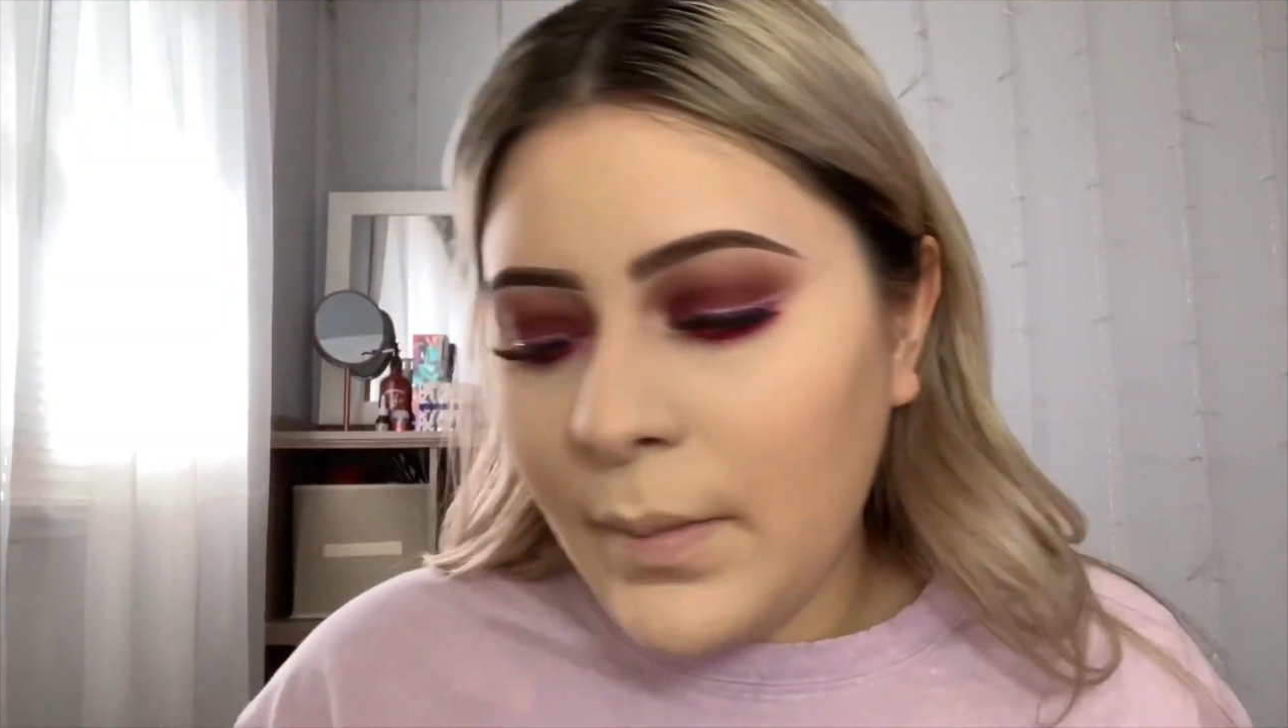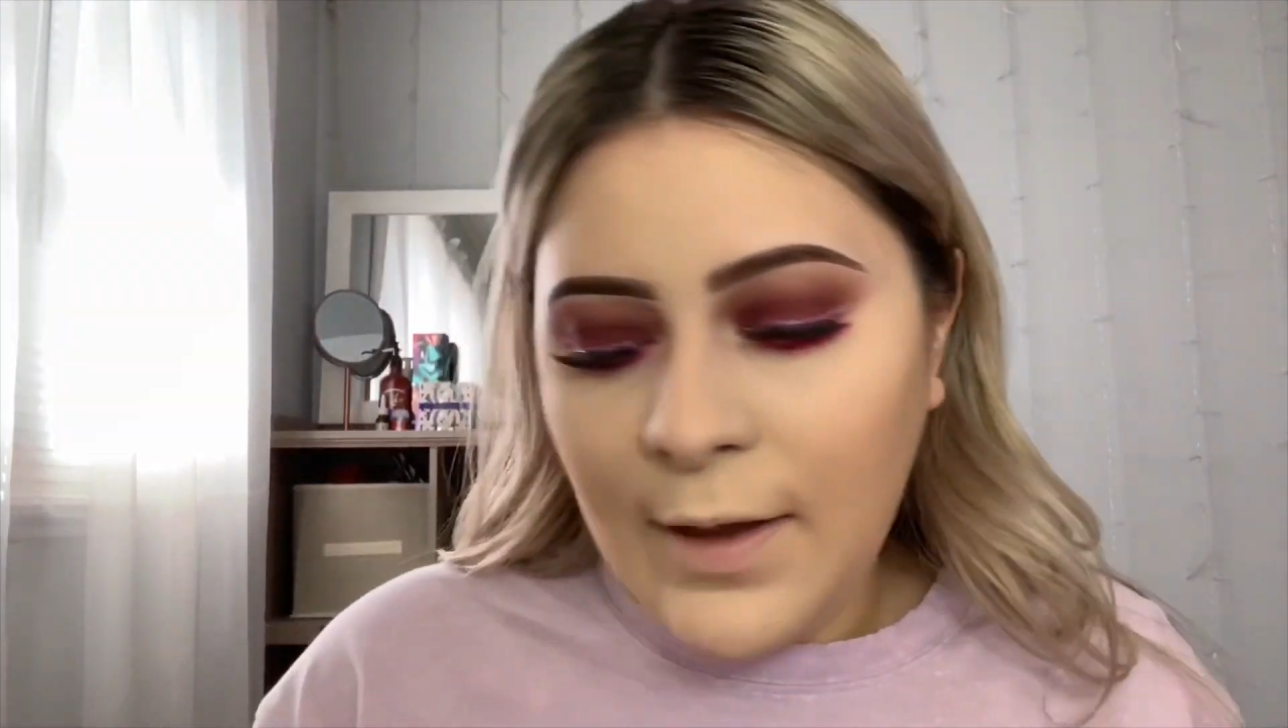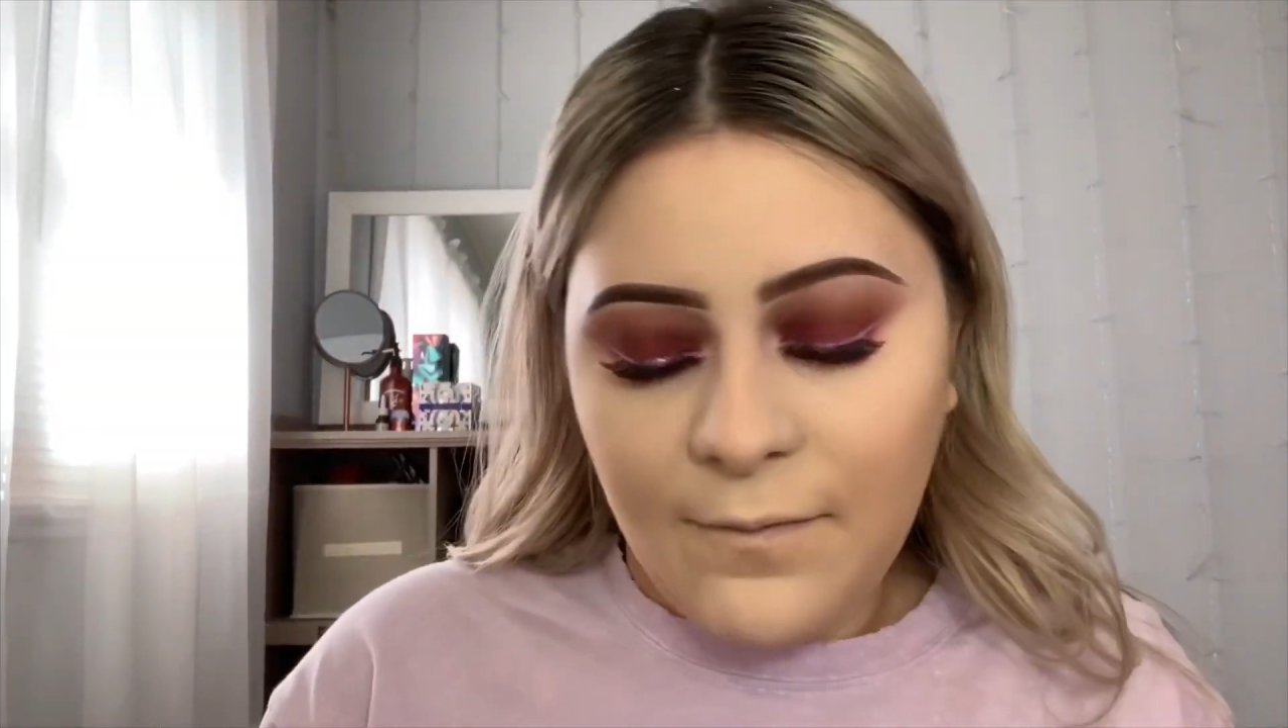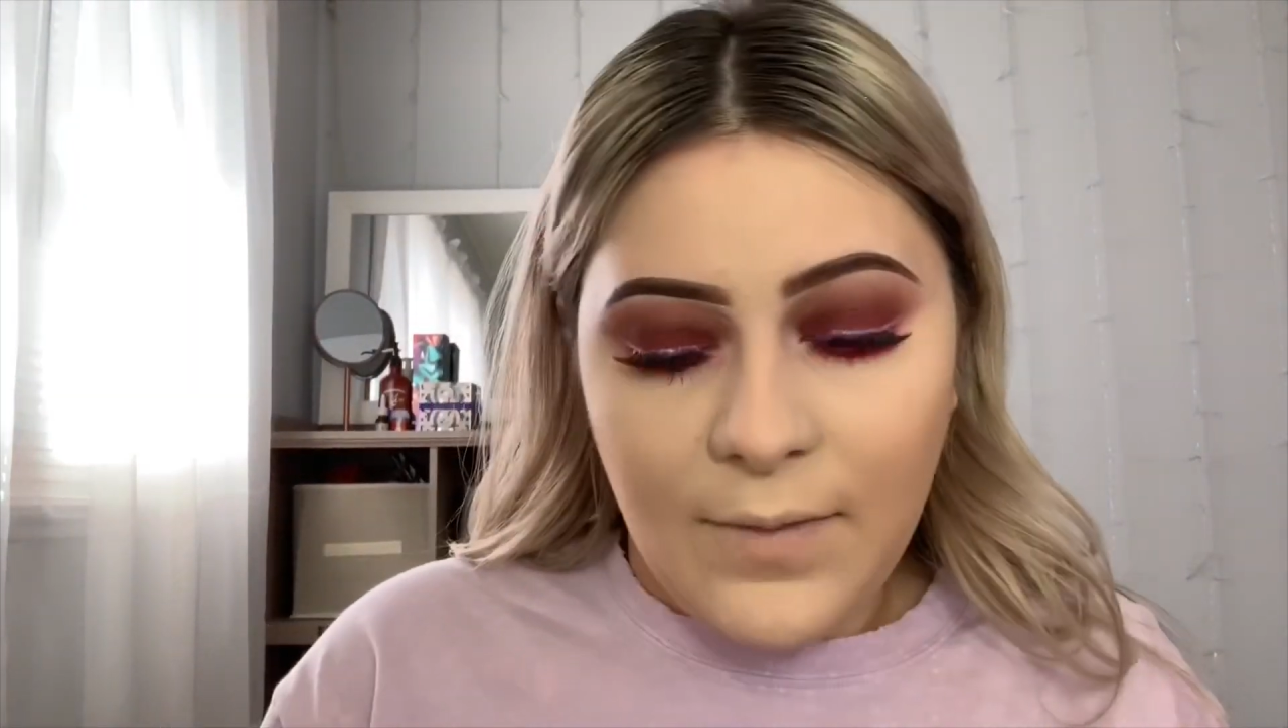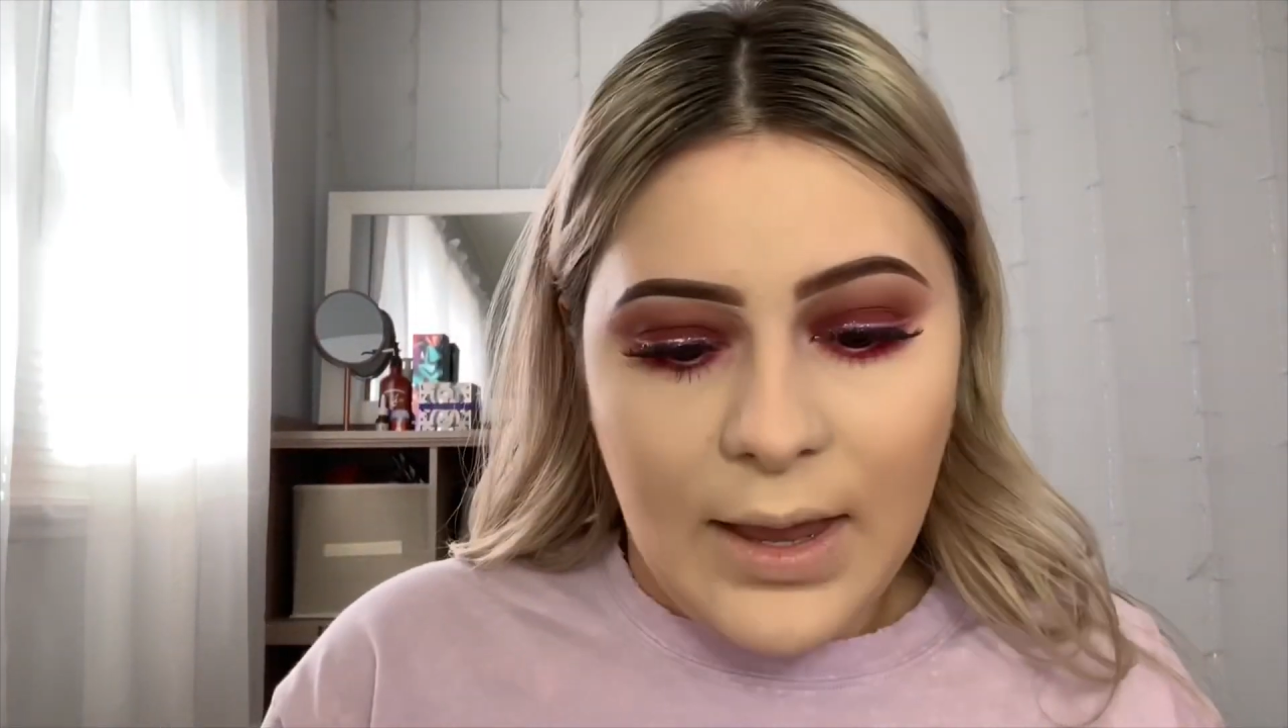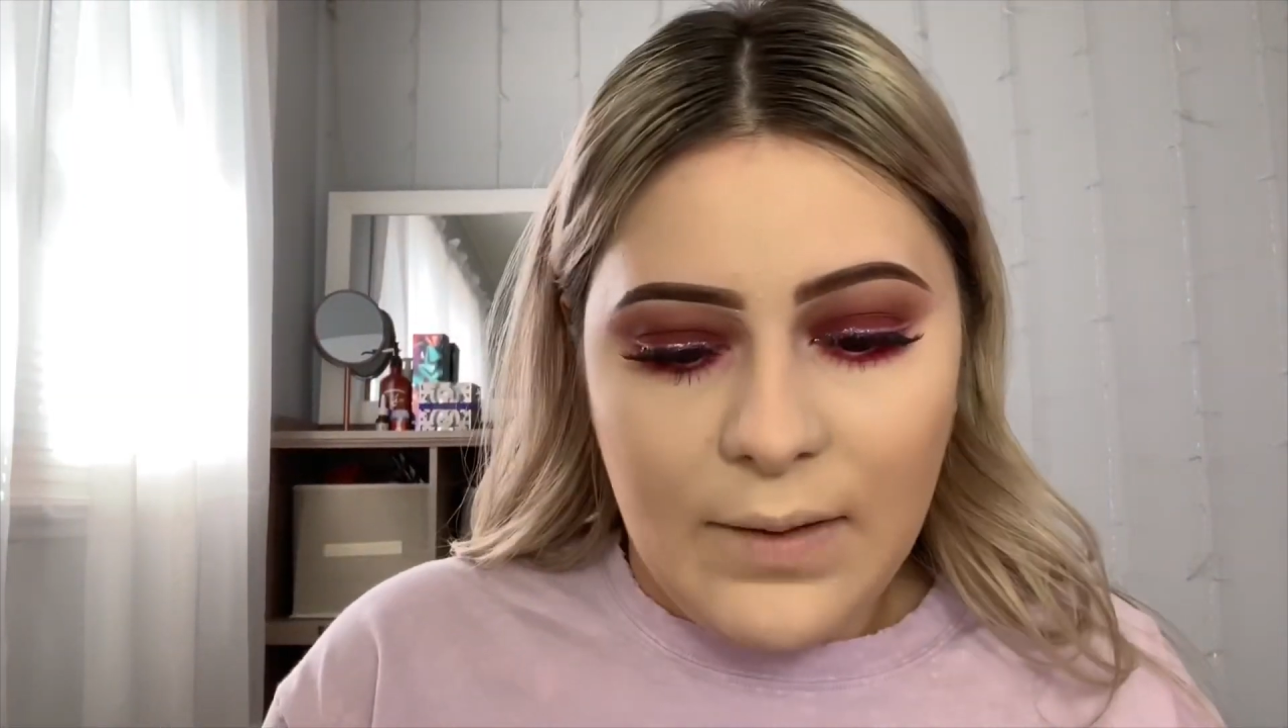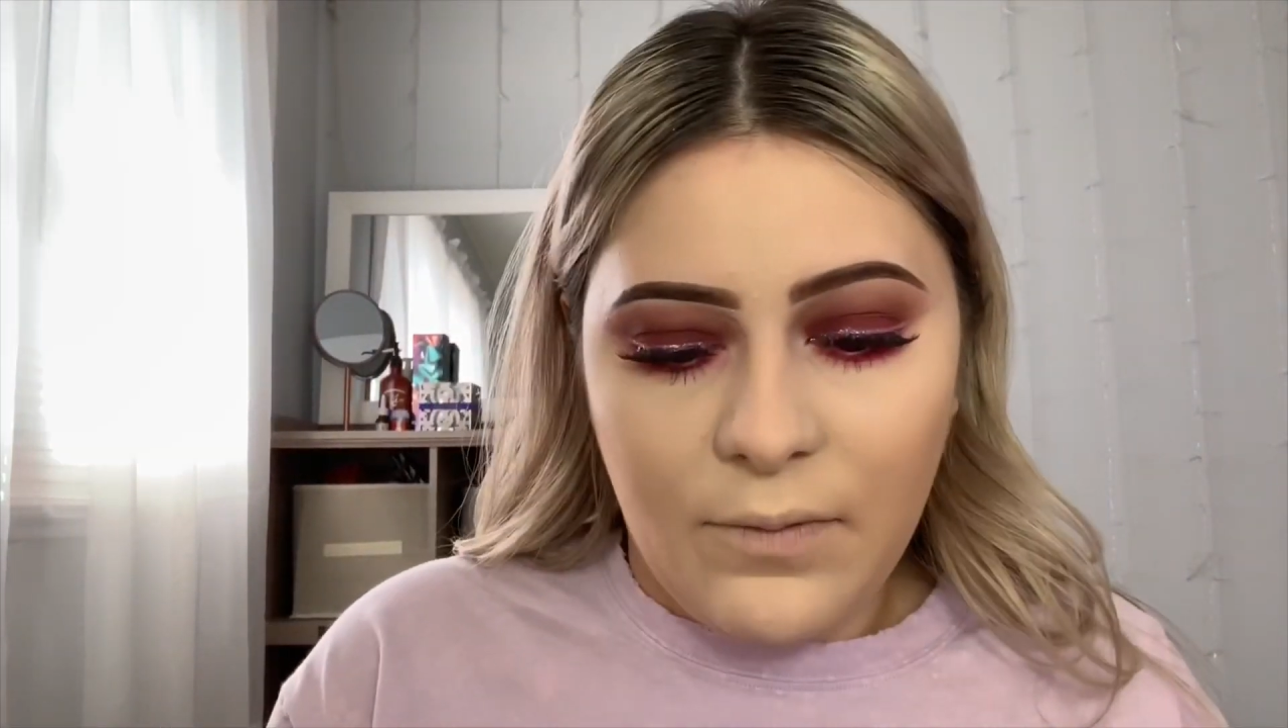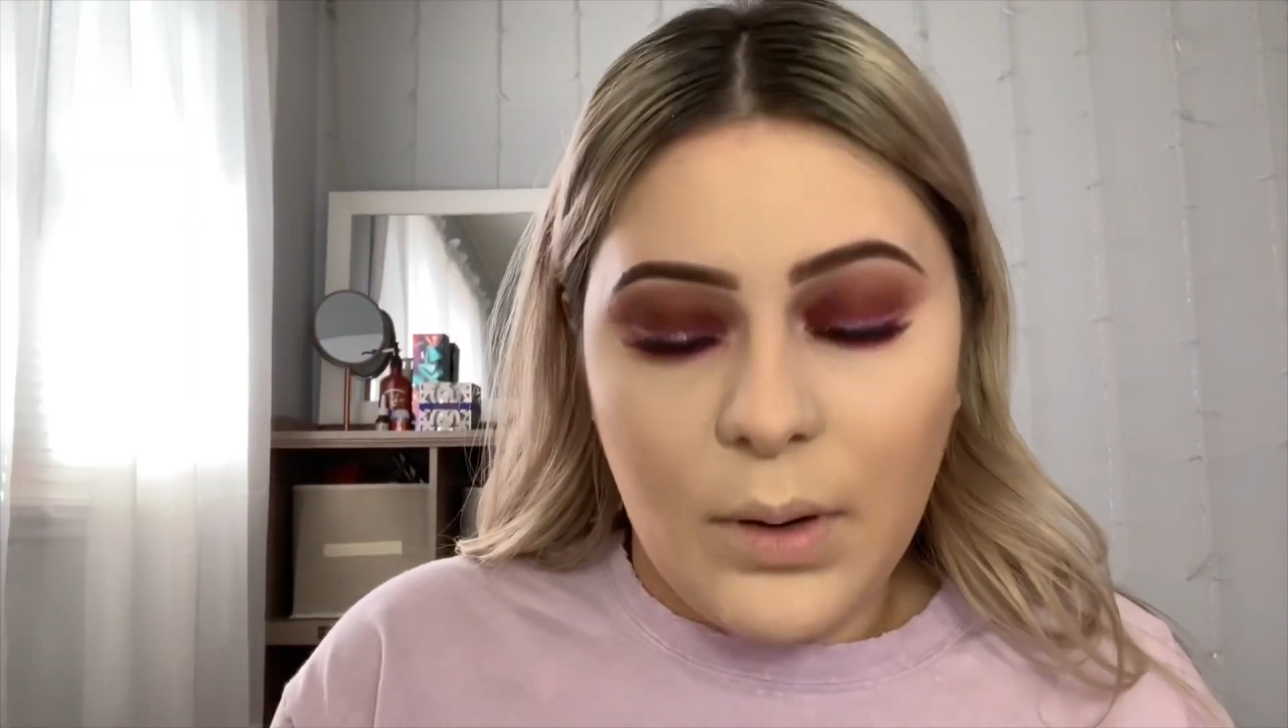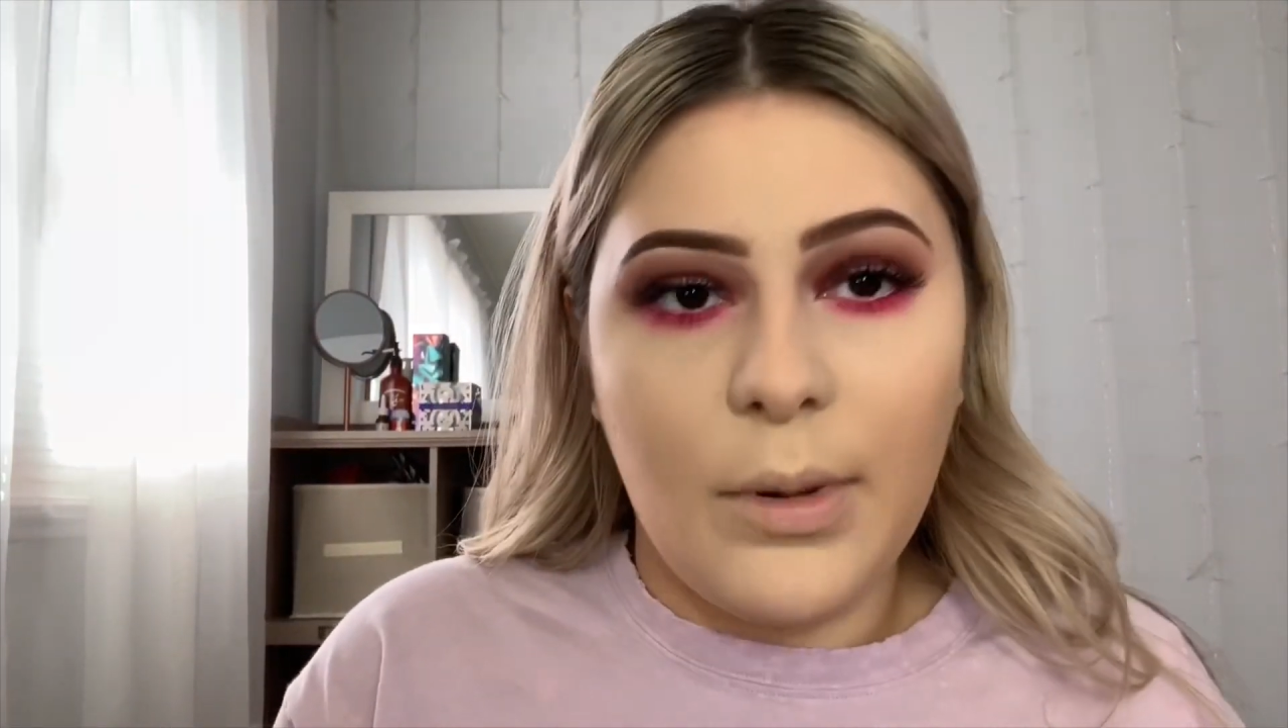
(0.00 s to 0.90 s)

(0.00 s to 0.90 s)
my favorite